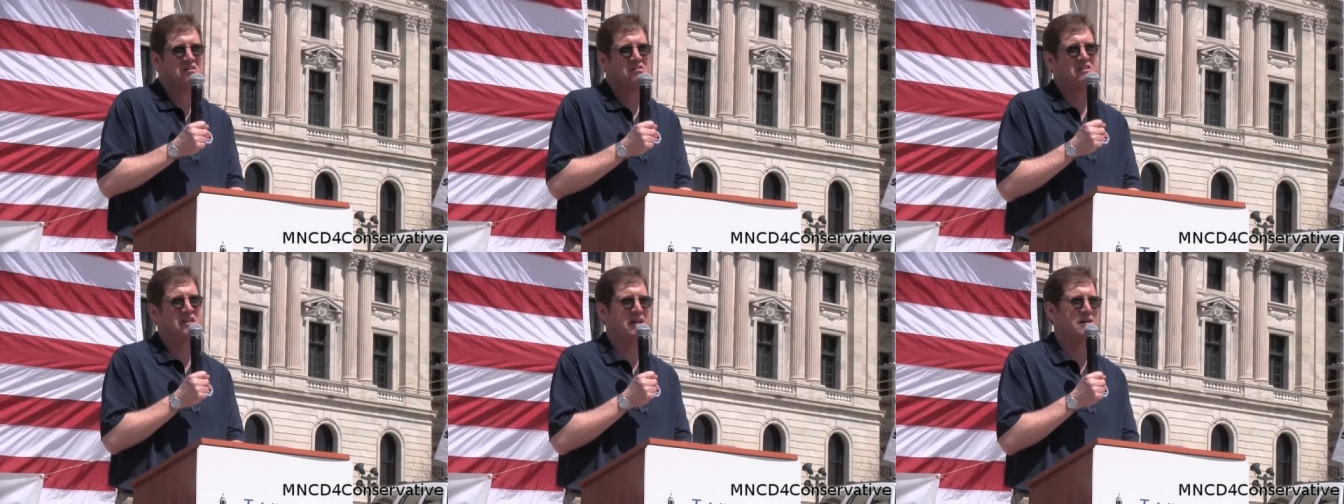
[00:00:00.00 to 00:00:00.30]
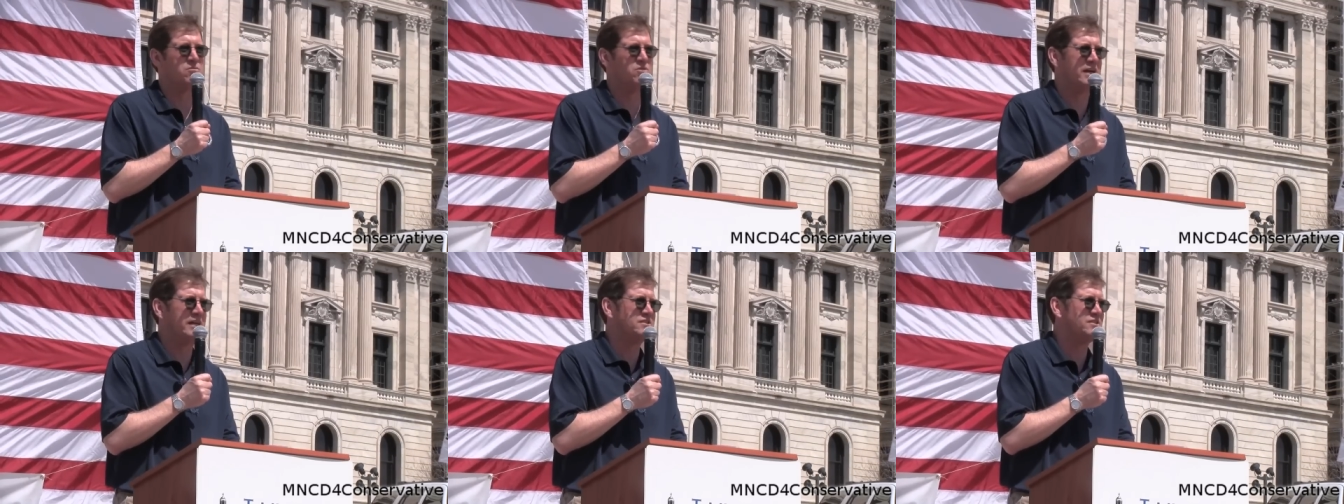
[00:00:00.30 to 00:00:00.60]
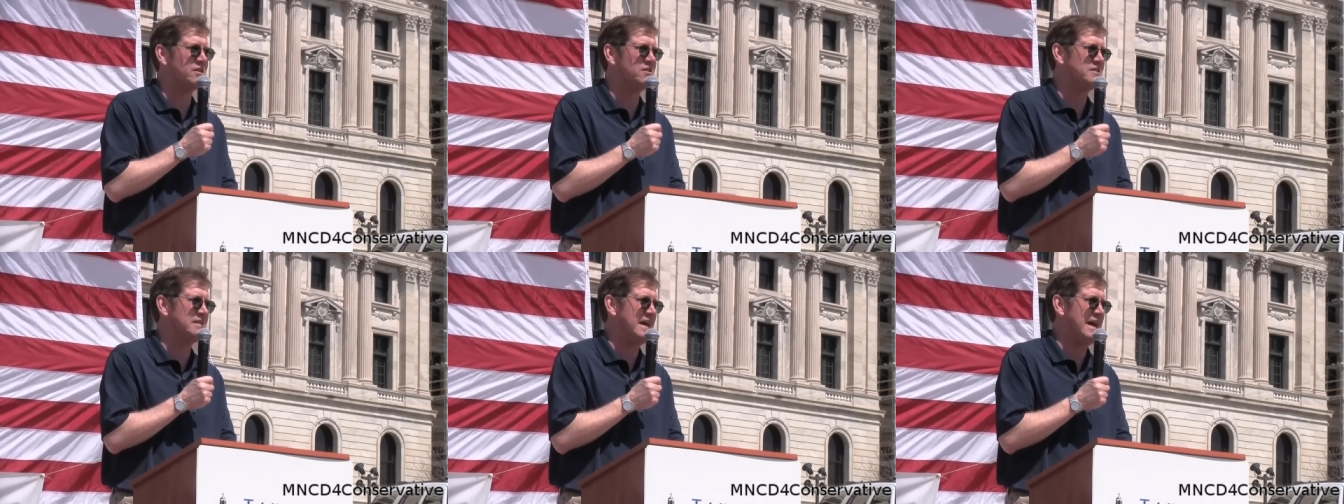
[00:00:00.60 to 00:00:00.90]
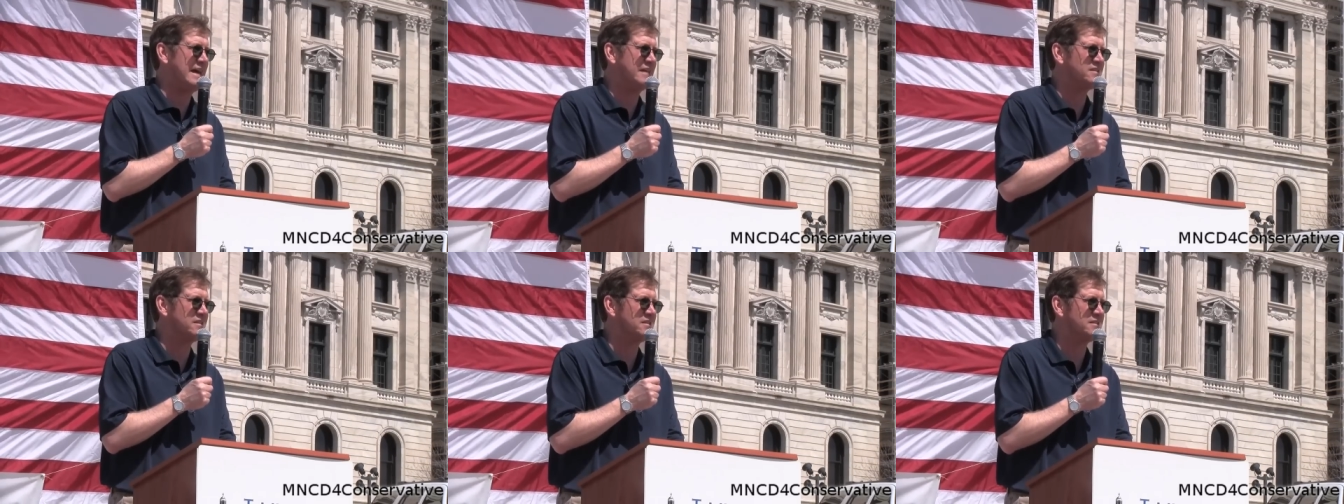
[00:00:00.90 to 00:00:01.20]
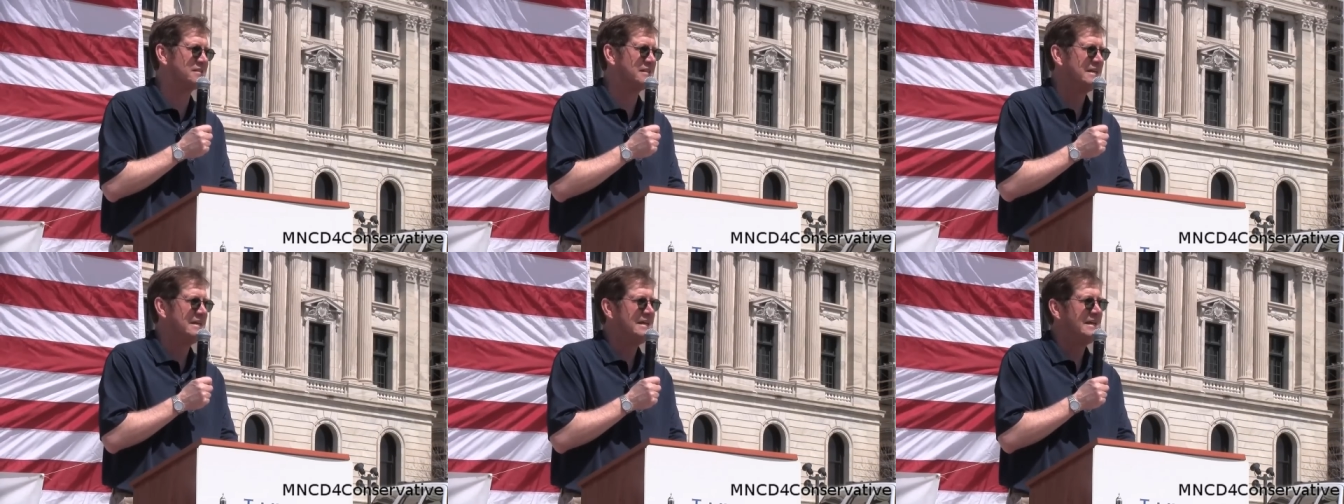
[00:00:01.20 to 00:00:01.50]
Let them raise their
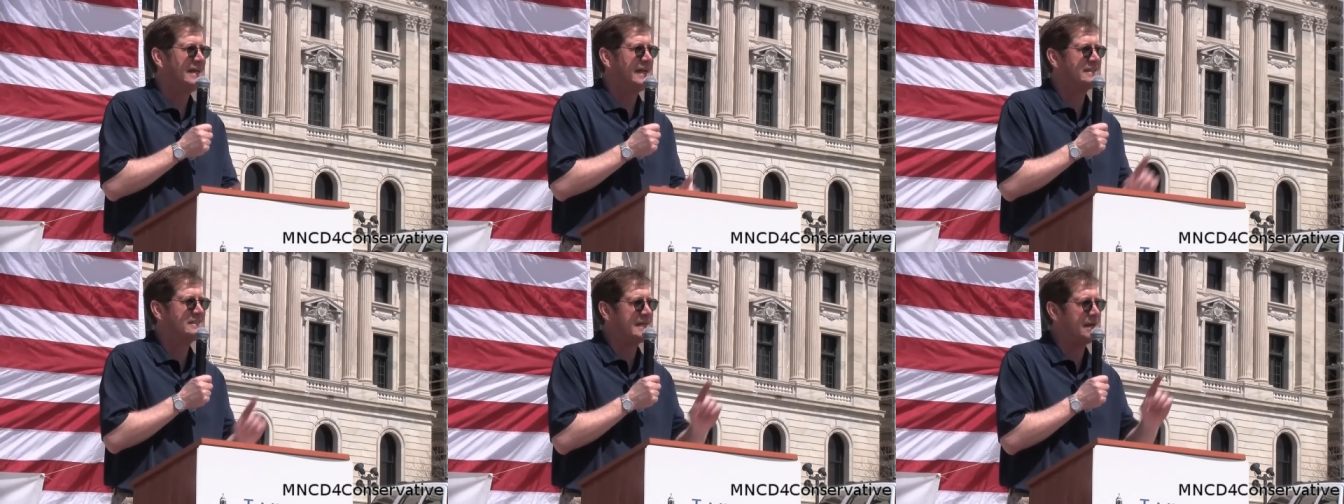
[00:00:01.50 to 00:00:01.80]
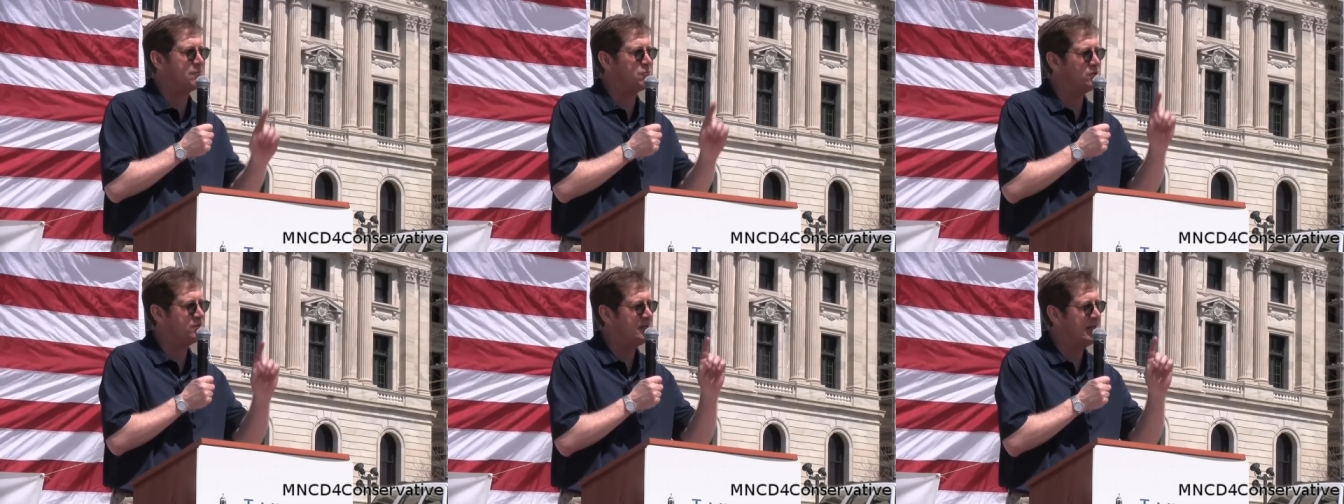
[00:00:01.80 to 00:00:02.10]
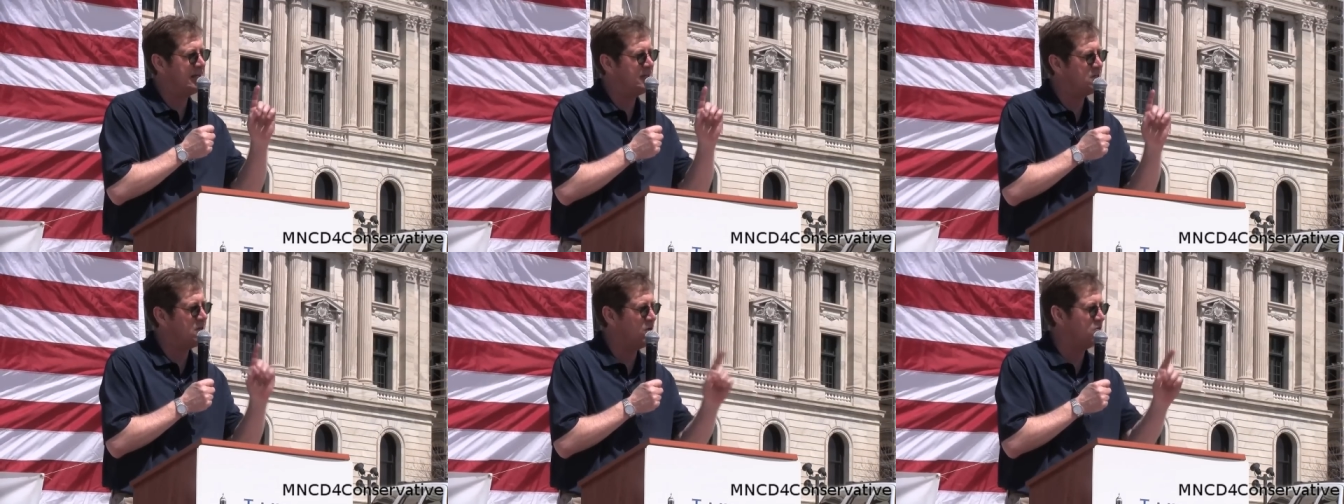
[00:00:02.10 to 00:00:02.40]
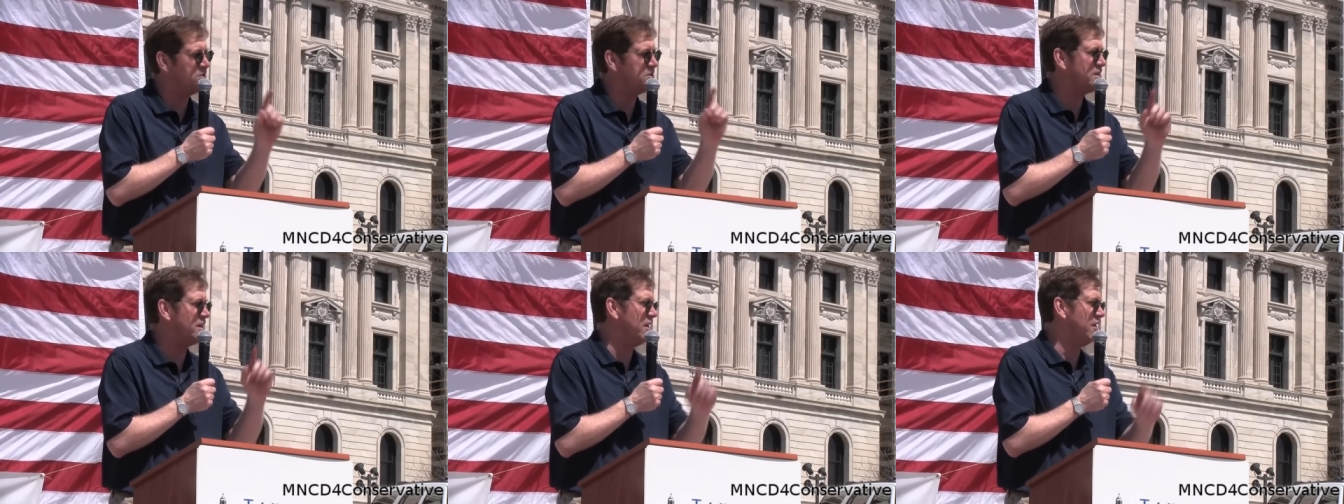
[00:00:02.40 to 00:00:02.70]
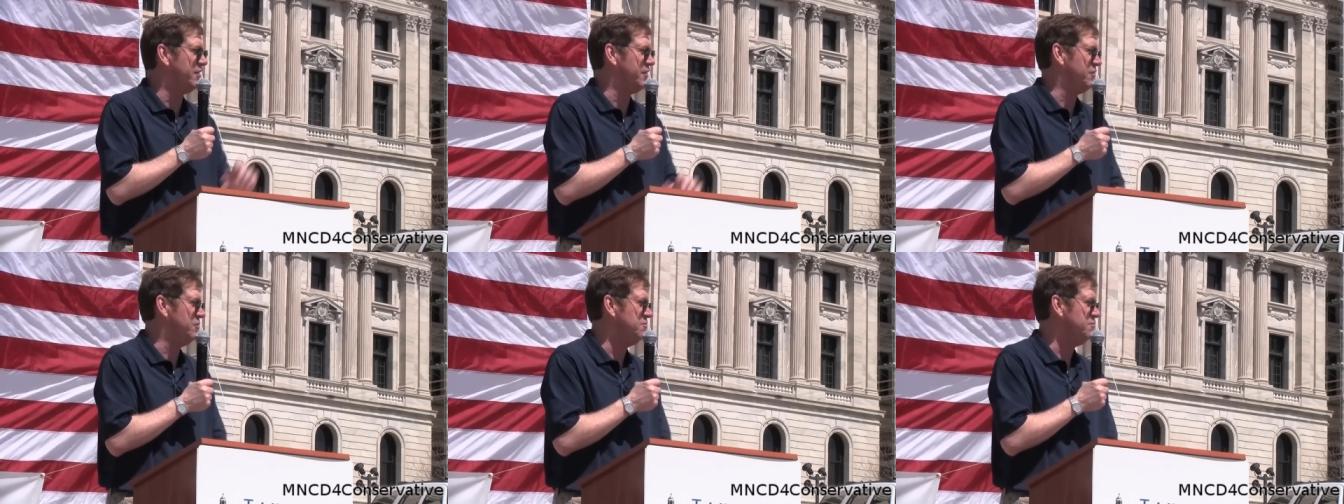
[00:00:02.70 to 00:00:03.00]
taxes. Except what they don't
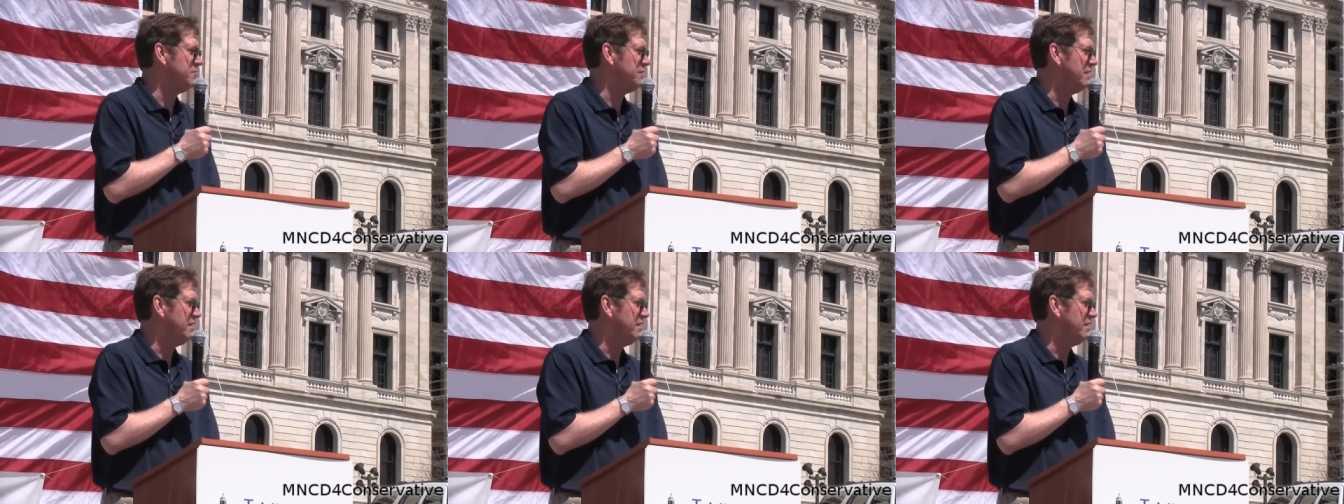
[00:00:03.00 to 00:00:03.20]
tell you,